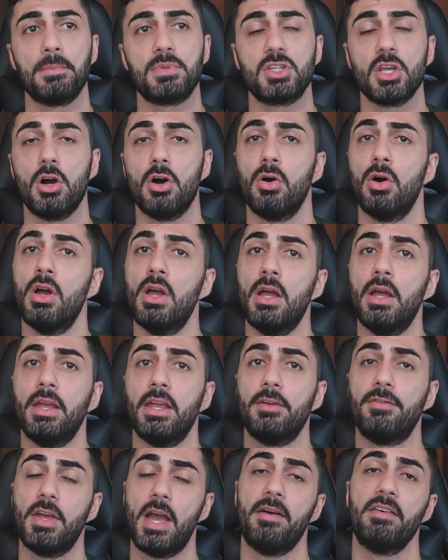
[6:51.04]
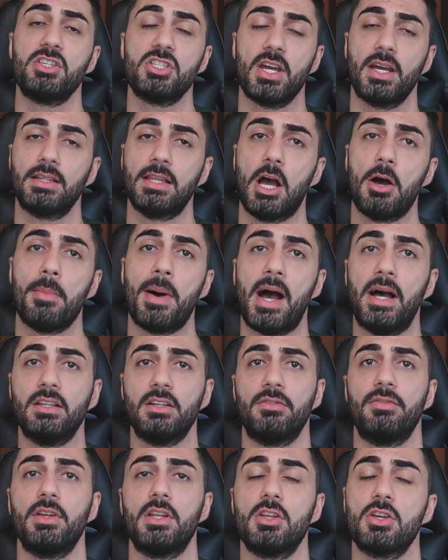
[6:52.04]
So if you haven't checked out my
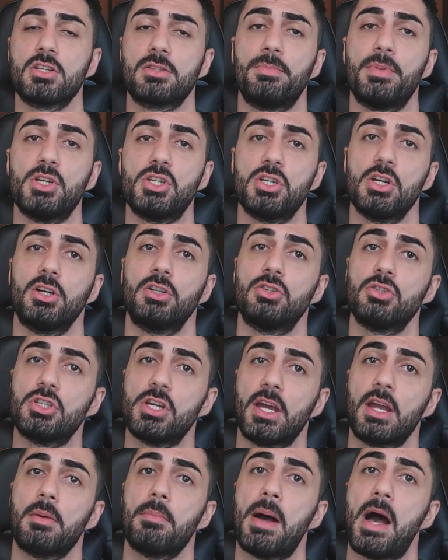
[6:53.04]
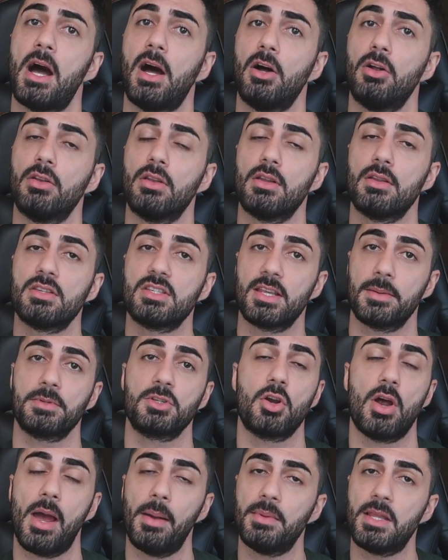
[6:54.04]
other videos, be sure to check them out.
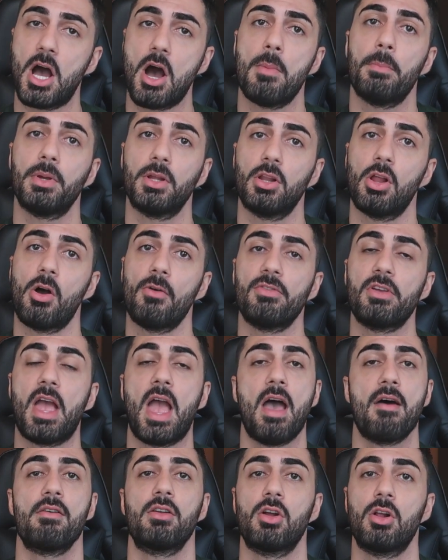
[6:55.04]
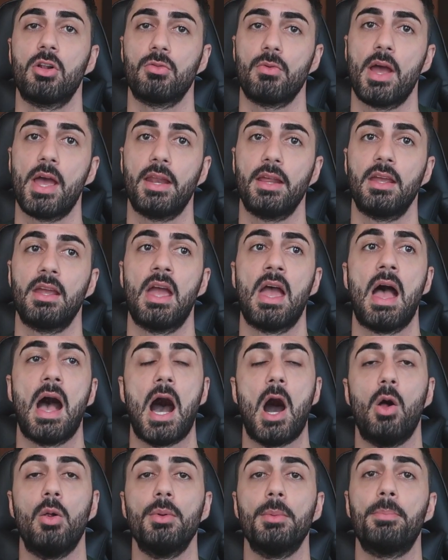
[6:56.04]
Subscribe down below if you haven't already.
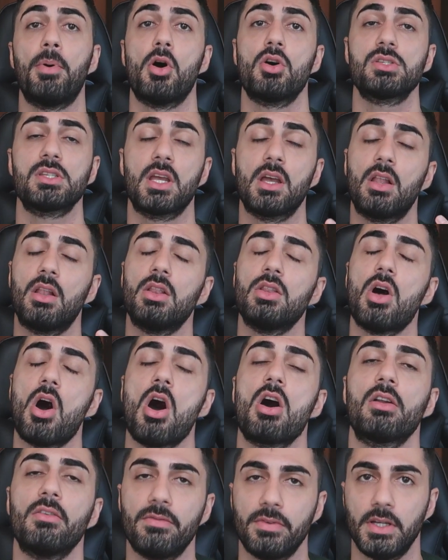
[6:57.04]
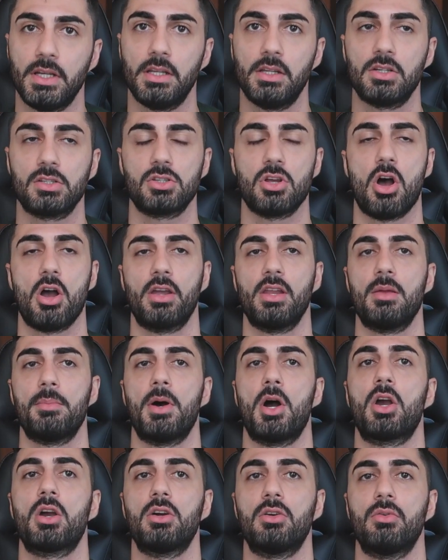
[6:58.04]
I'll be posting a lot of videos talking
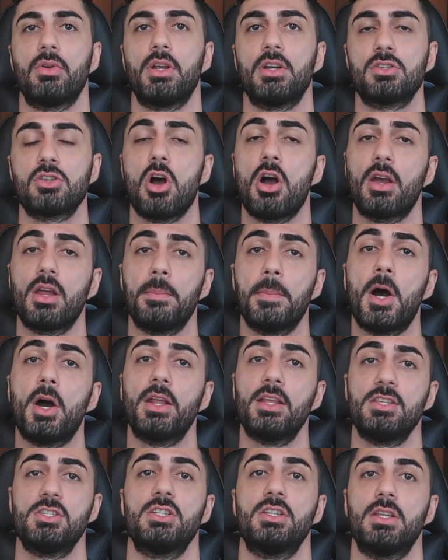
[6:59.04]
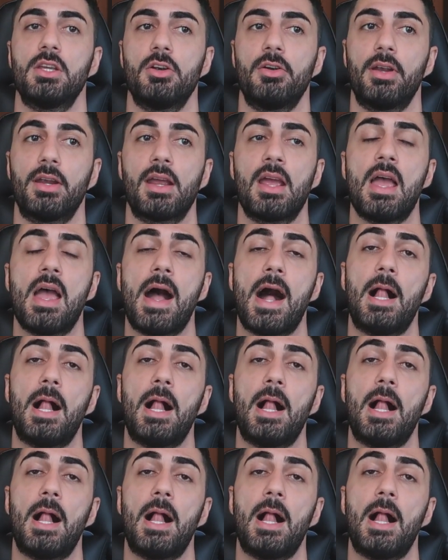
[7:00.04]
about career, talking about engineering.